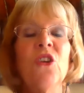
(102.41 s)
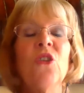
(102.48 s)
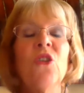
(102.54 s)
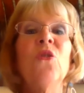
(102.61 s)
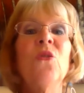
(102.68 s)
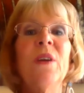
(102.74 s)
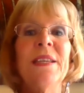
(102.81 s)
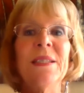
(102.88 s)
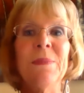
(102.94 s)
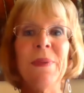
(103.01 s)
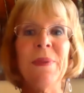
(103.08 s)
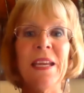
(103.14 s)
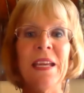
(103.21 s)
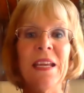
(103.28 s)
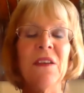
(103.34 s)
who is
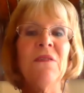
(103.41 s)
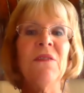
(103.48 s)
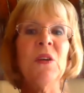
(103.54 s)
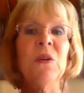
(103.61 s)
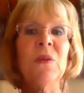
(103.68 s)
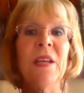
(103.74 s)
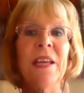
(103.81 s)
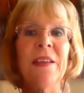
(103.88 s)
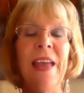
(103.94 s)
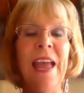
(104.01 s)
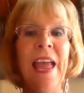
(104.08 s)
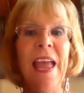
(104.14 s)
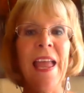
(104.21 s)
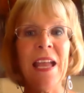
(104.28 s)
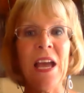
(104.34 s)
being viewed in the
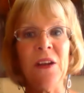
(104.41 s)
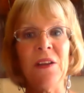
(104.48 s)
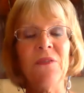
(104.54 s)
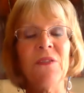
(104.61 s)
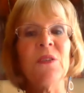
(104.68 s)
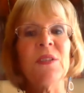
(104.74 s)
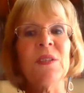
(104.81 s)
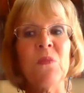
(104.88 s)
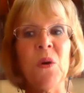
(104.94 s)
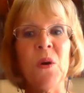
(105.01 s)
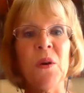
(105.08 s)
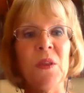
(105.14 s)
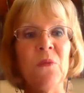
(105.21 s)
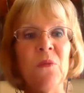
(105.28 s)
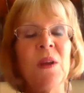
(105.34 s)
Hangout if there's more
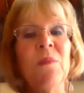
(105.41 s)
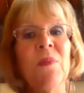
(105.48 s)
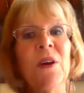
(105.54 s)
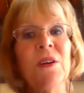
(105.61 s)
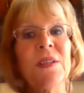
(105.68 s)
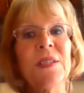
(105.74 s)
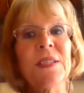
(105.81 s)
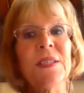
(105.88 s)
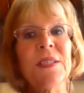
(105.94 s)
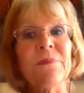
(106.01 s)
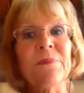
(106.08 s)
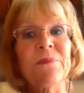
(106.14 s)
than one person.